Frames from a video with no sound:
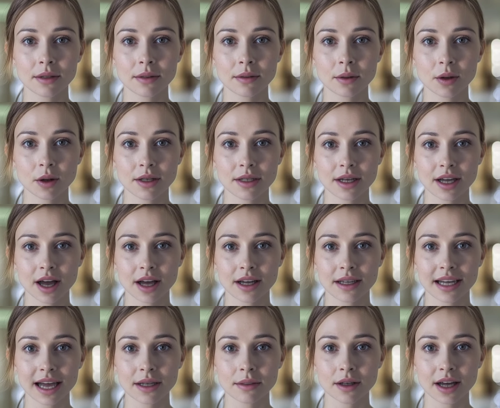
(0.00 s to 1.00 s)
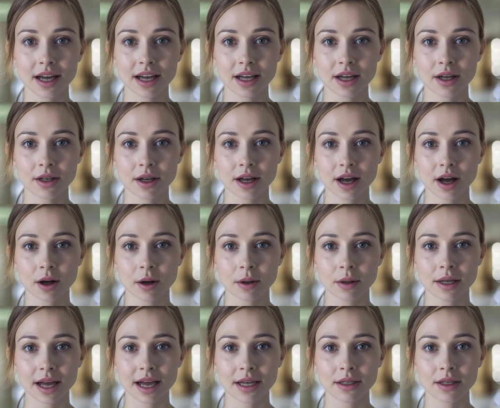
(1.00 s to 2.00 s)
focusing on alleviating urinary
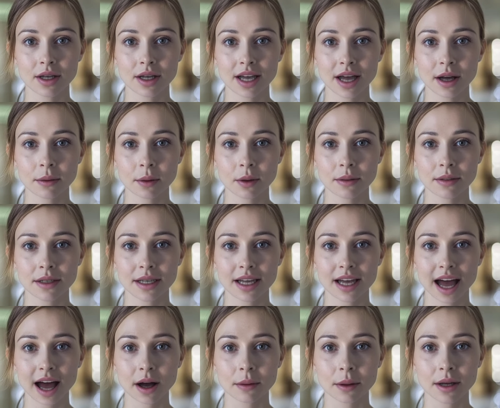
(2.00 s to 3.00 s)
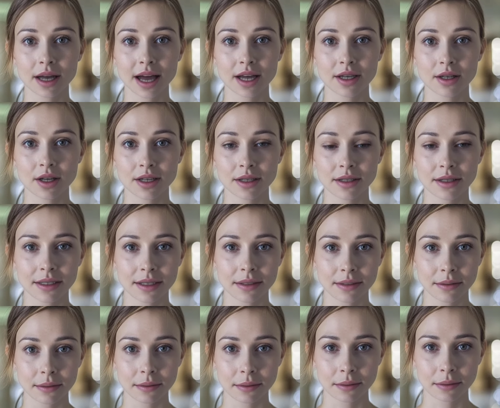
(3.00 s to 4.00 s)
retention and preventing complications.